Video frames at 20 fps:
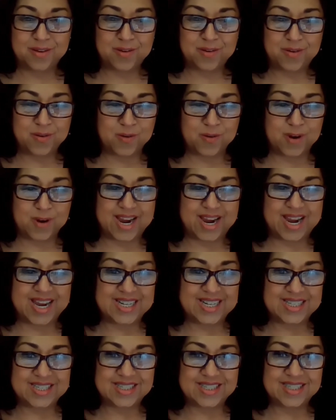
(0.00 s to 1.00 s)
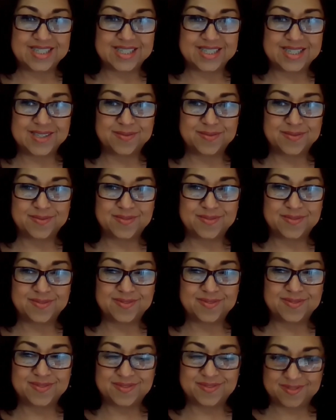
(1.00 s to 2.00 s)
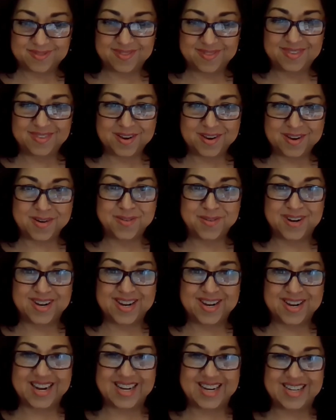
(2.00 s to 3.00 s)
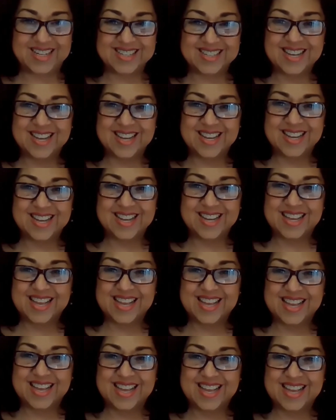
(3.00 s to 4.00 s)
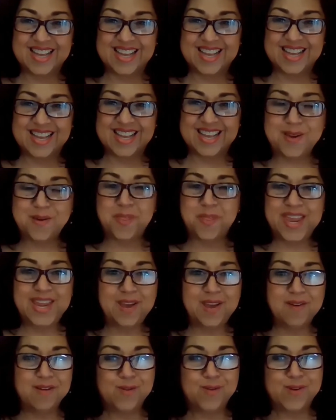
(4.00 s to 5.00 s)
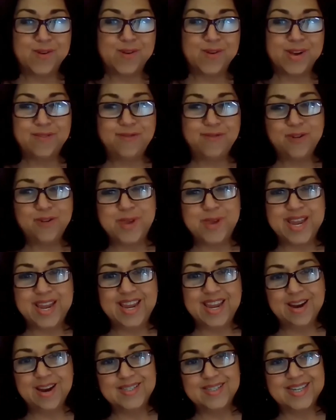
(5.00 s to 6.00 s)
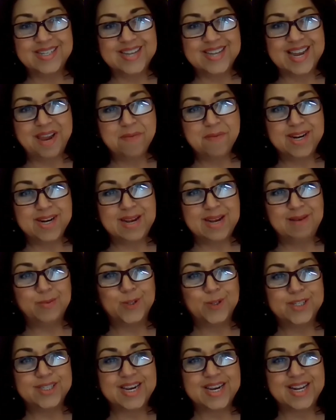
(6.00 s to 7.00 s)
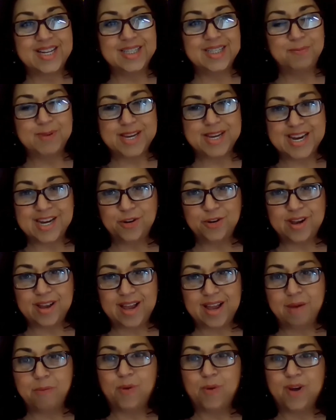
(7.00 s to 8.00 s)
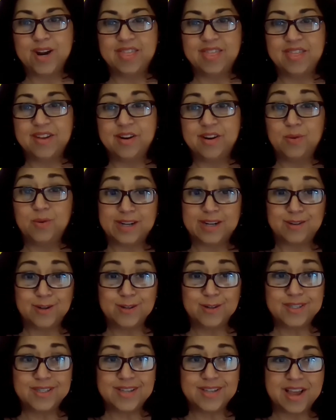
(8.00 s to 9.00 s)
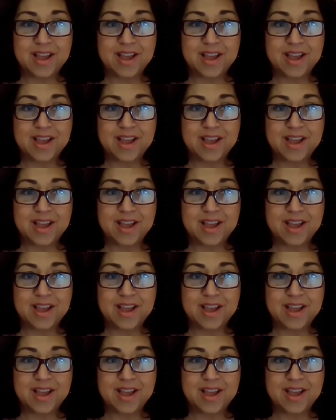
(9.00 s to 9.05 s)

Great. All right. So thank you everyone for being here today. My name is Mercedes Piedra. I'm one of the directors